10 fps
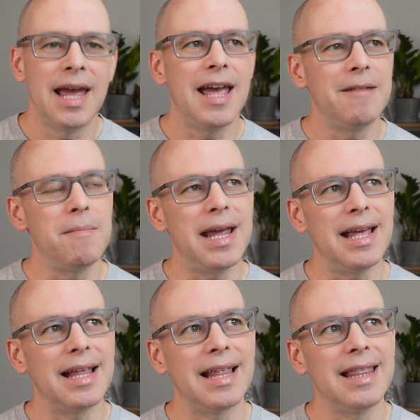and
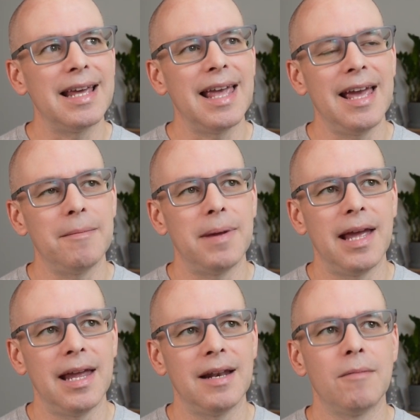make the
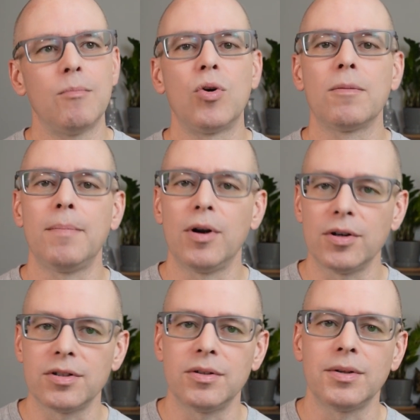campaign more
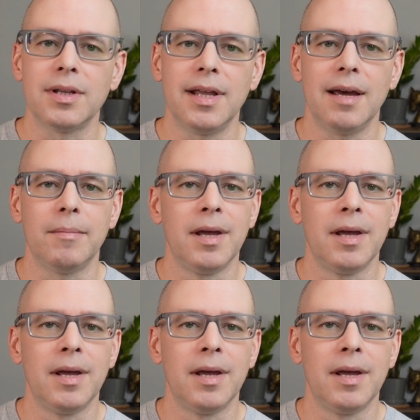personal to them.